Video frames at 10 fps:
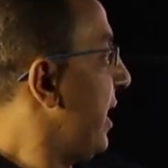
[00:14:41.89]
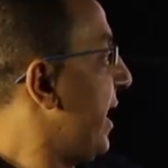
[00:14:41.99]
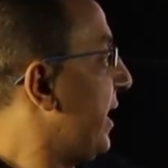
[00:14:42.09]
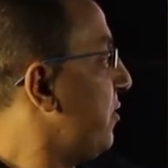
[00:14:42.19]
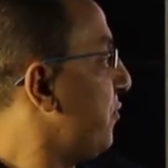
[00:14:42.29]

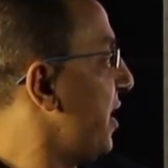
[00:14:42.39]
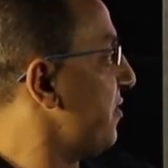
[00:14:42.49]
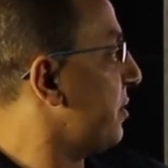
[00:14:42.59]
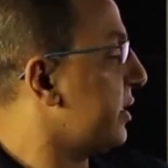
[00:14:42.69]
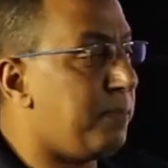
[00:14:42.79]
and
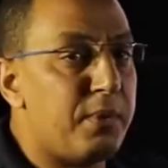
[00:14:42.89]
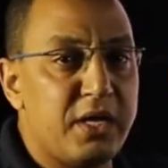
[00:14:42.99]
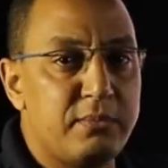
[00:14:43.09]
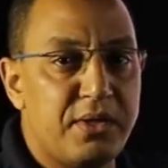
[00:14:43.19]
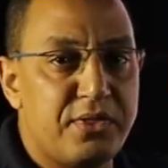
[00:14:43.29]
5
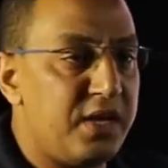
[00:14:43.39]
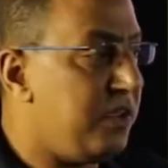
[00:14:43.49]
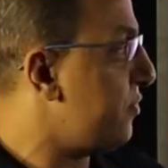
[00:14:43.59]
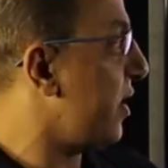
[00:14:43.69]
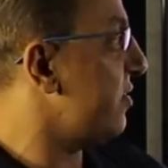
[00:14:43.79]
multiplied by
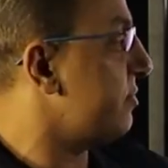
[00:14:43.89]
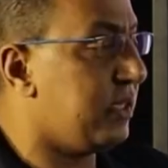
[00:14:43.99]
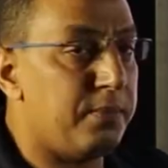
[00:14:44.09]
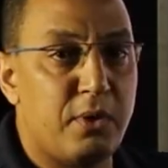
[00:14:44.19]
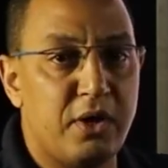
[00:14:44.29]
3, 5
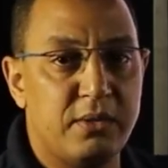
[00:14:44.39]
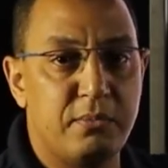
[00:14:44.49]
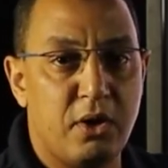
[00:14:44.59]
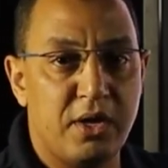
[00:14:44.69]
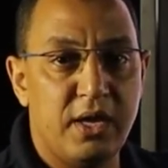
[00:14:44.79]
multiplied
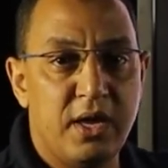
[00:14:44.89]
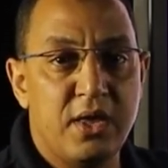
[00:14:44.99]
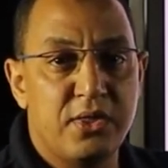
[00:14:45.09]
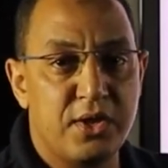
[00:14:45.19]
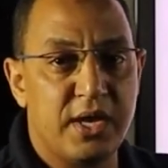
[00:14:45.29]
by
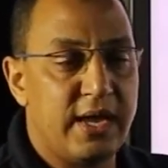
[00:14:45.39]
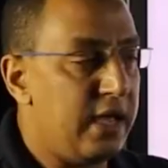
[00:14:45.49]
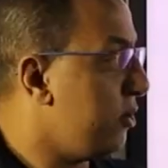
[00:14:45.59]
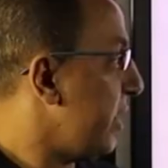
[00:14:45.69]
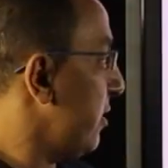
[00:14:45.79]
3.
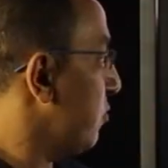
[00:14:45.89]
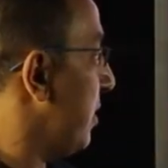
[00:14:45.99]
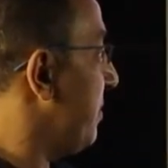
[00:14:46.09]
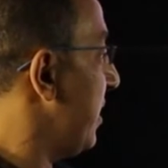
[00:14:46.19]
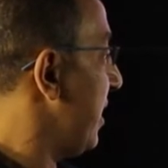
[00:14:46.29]
Okay, it
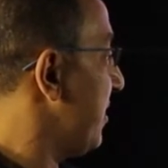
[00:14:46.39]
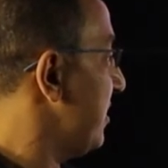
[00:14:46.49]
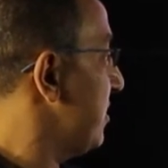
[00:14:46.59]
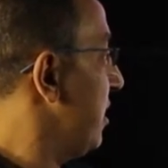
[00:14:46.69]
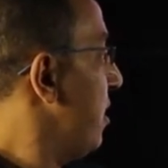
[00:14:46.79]
will be like this.